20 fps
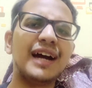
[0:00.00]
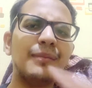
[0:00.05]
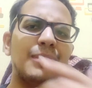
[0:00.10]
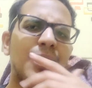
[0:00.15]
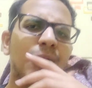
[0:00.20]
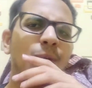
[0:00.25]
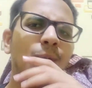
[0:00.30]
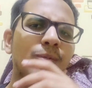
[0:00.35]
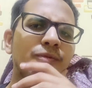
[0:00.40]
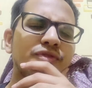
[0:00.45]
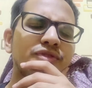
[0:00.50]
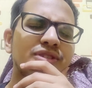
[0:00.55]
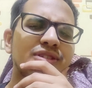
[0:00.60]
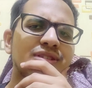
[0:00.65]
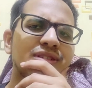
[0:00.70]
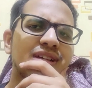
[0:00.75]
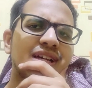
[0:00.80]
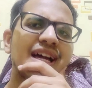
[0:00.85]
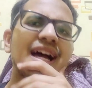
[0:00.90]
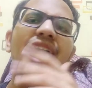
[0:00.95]
am I hopeful?
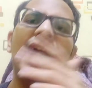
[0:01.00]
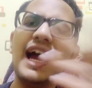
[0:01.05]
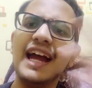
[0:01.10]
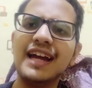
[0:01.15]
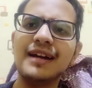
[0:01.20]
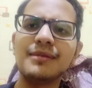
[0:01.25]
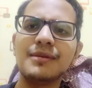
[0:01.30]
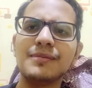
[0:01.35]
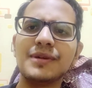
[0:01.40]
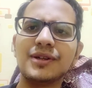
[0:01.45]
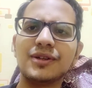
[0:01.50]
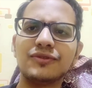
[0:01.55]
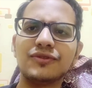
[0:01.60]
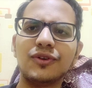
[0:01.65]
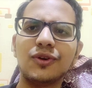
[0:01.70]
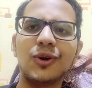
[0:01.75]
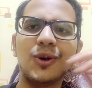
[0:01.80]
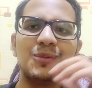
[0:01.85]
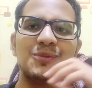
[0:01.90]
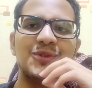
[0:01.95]
I am a bit of
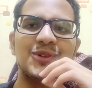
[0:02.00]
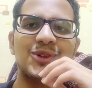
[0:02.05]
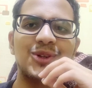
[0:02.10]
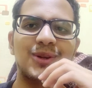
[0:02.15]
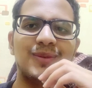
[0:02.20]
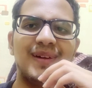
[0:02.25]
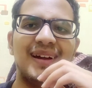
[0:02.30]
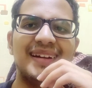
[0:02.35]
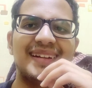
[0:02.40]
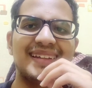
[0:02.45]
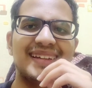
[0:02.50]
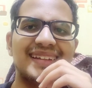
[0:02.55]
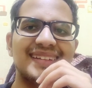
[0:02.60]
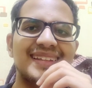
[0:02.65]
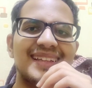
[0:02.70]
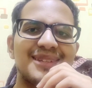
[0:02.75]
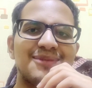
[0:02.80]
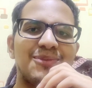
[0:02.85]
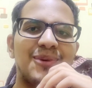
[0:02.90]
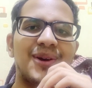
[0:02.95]
a hopeful romantic
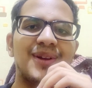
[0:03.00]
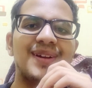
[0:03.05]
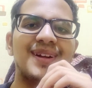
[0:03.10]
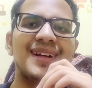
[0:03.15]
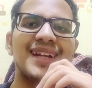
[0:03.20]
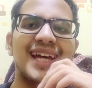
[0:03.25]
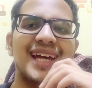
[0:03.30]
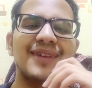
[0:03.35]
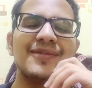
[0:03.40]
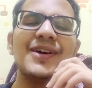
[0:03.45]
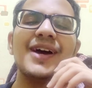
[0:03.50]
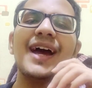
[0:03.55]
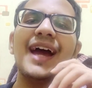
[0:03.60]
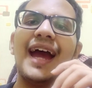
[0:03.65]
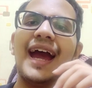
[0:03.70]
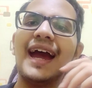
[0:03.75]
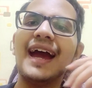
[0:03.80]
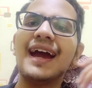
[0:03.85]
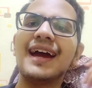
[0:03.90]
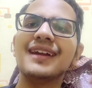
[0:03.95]
at this point in time.
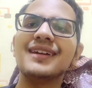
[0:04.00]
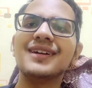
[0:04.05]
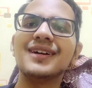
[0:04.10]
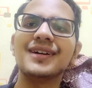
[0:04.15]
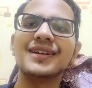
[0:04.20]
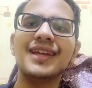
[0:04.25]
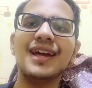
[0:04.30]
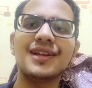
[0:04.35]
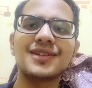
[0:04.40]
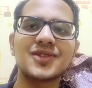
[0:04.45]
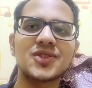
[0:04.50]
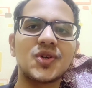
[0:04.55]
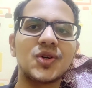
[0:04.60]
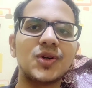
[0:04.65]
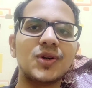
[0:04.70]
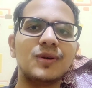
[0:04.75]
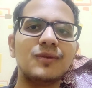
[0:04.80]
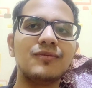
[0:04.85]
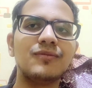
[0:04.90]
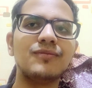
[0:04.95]
And over
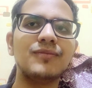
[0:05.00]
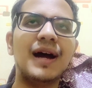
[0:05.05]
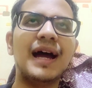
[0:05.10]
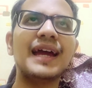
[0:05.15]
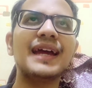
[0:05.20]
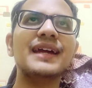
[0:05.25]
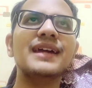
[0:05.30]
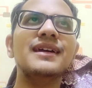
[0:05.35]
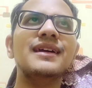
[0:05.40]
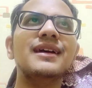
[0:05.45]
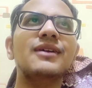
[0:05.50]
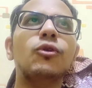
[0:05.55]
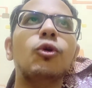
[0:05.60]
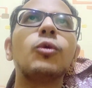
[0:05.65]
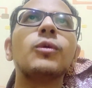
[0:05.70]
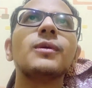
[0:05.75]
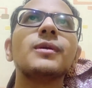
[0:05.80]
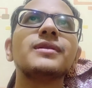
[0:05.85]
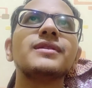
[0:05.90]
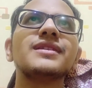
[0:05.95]

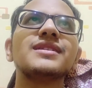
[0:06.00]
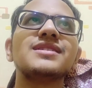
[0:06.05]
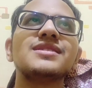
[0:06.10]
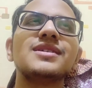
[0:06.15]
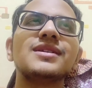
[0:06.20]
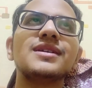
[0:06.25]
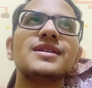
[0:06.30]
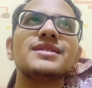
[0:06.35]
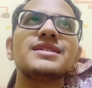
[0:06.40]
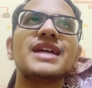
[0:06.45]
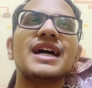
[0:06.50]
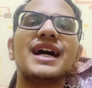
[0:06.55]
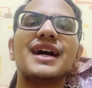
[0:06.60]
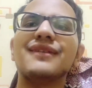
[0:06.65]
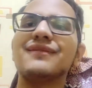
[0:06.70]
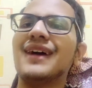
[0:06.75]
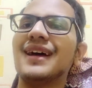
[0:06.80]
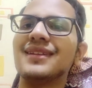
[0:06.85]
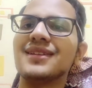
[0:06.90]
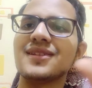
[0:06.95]
the years, I
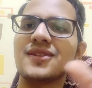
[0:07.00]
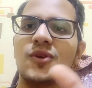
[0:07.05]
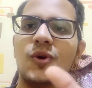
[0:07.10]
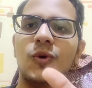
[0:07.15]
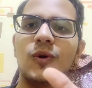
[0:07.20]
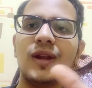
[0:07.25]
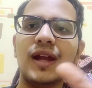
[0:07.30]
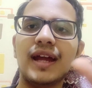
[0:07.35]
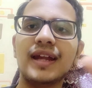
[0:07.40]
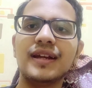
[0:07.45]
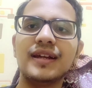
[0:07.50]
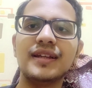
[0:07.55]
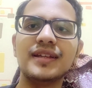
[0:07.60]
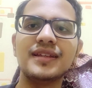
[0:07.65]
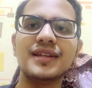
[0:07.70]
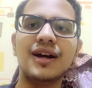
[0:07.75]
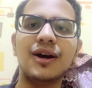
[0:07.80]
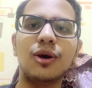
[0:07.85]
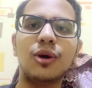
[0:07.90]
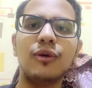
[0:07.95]
have had this whole
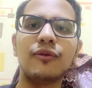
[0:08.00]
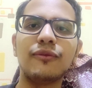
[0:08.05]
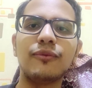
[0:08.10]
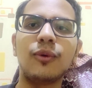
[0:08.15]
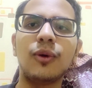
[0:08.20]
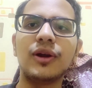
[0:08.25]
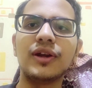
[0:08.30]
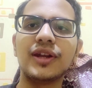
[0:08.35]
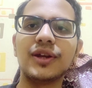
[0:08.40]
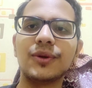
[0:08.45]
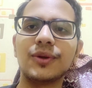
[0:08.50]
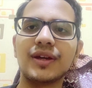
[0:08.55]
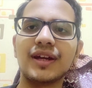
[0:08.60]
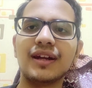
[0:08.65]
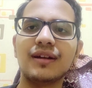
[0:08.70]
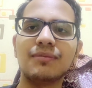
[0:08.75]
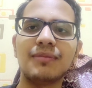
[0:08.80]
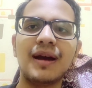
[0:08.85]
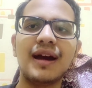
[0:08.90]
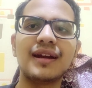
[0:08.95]
idea of wanting to
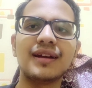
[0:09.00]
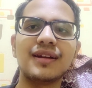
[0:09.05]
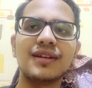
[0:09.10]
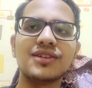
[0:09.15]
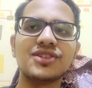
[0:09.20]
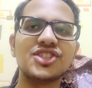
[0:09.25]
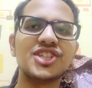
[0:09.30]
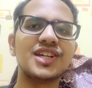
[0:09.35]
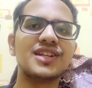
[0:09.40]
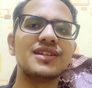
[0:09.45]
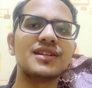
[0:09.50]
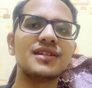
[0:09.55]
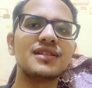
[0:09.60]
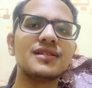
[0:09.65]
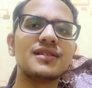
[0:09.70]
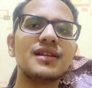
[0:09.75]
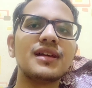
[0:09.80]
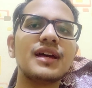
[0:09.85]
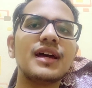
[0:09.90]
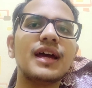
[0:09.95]
get married in
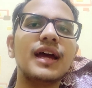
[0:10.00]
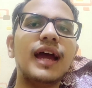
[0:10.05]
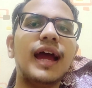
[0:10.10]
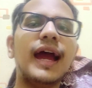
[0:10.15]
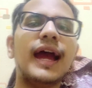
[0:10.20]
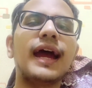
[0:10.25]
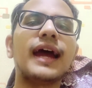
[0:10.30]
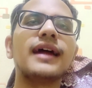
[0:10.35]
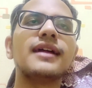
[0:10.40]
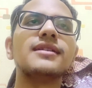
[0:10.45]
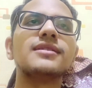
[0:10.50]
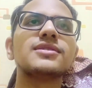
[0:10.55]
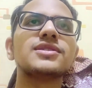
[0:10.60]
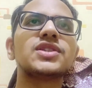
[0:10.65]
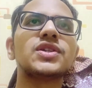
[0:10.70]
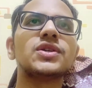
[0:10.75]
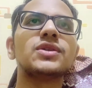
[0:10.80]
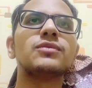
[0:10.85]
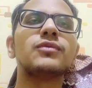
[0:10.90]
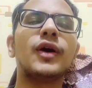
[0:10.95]
general. And
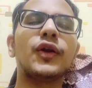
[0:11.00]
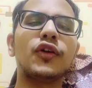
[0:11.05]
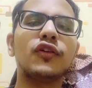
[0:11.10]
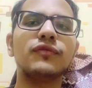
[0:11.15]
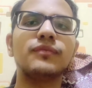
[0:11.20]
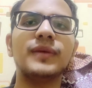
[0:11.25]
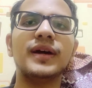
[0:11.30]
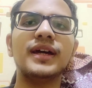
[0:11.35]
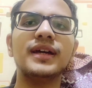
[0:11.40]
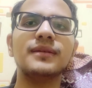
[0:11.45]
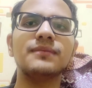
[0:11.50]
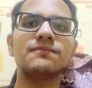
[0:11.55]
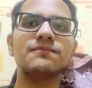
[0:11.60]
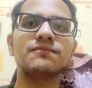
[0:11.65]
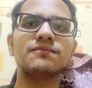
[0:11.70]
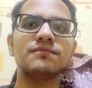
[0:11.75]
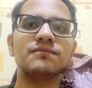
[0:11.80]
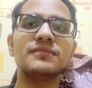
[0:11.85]
so one of my